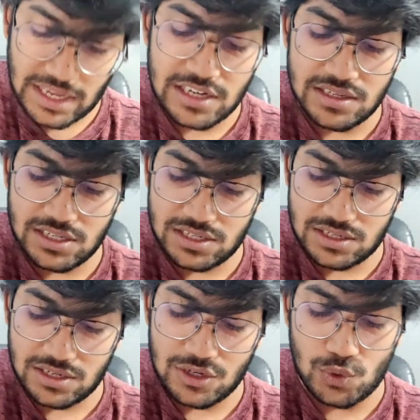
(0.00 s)
I'll
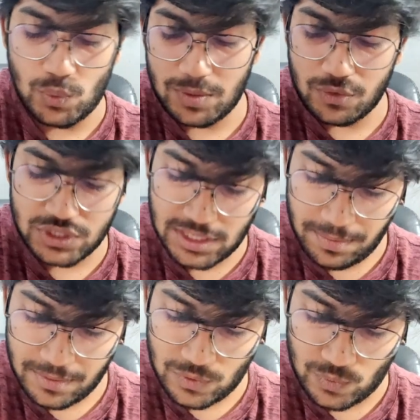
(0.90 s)
just do one more
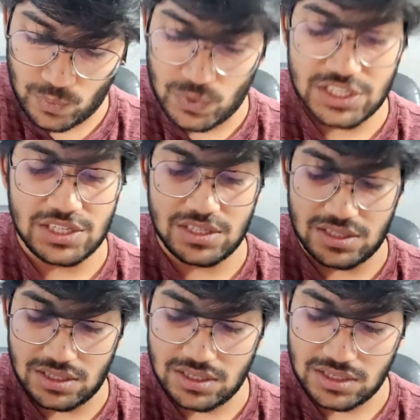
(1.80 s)
step, which
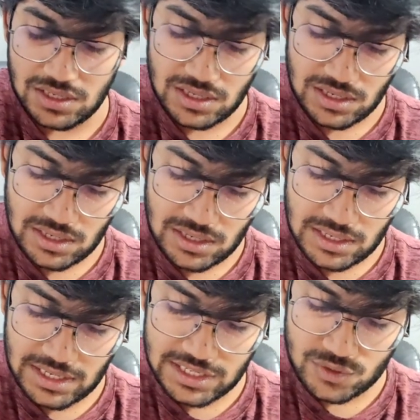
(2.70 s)
is this
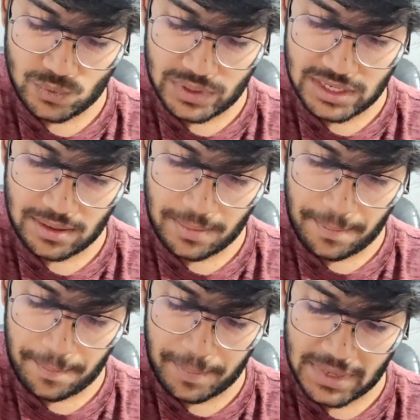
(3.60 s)
s square
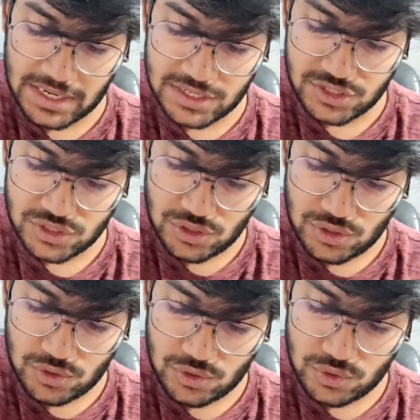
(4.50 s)
minus
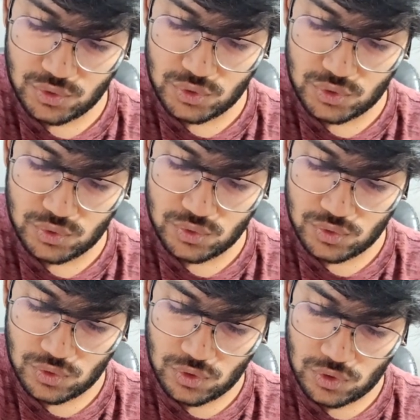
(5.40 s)
root 2
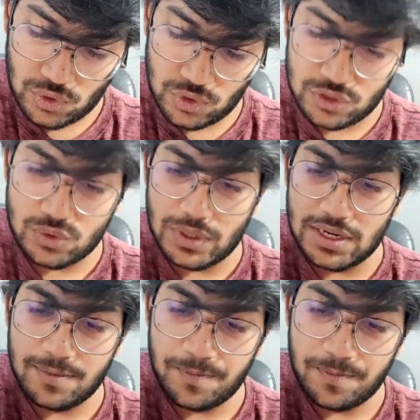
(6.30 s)
whole square.